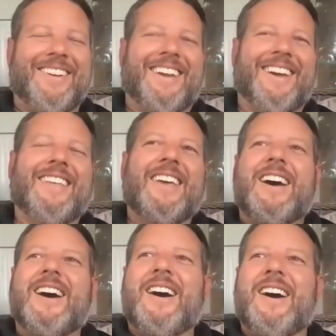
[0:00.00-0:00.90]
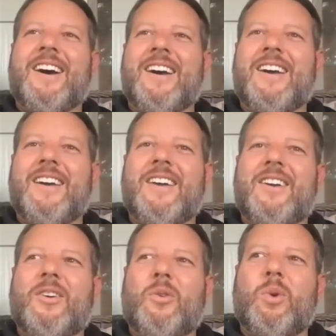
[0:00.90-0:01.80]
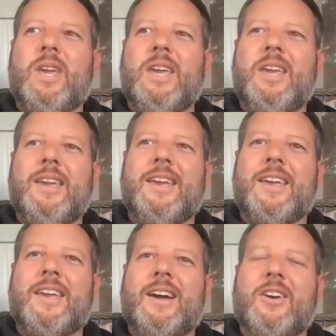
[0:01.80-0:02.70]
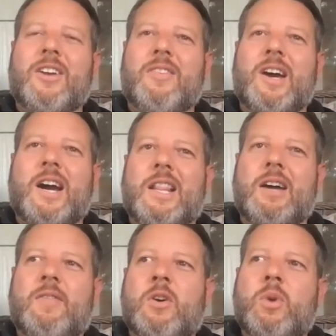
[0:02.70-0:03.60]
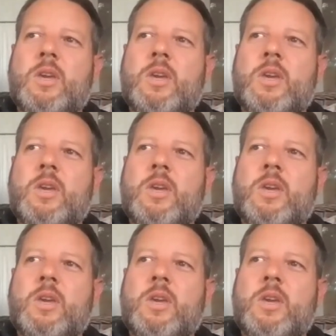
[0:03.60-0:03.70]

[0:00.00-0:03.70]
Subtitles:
yeah. I'll give you high level.